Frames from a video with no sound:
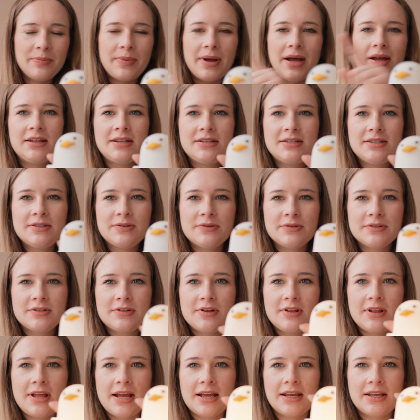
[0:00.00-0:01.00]
but this is also
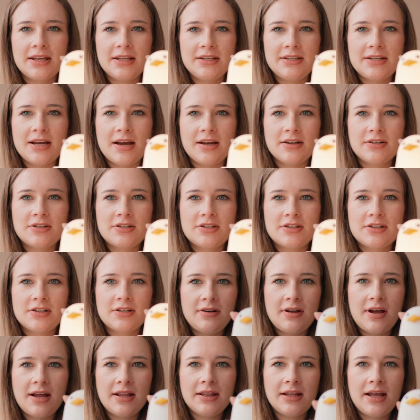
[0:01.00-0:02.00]
like a touch
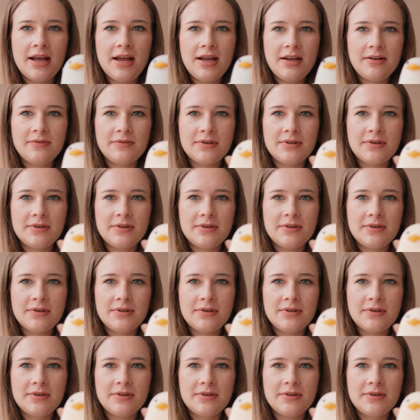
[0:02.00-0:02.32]
night light,